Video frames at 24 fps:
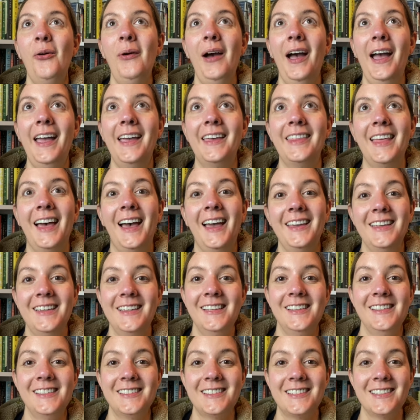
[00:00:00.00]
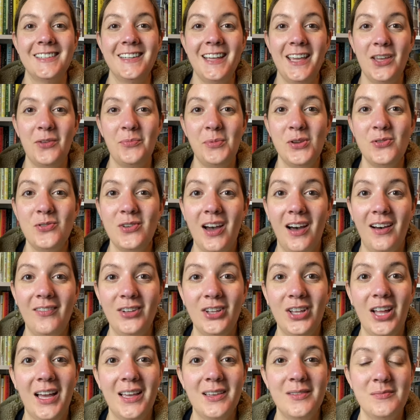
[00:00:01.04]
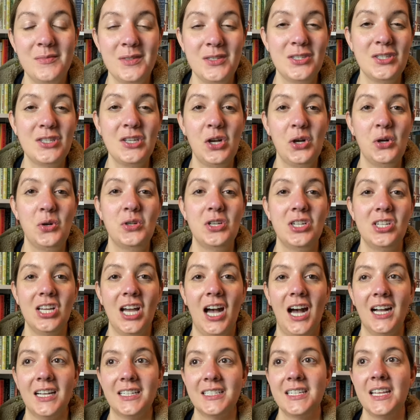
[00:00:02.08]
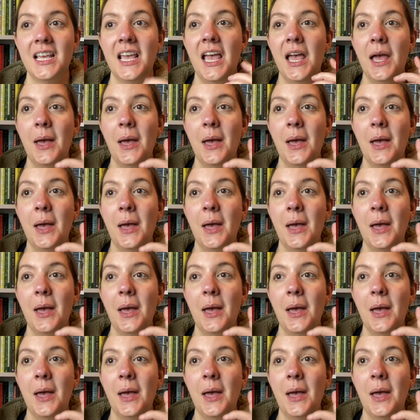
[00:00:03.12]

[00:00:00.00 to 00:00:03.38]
way that it is a debut novel. I am so shocked.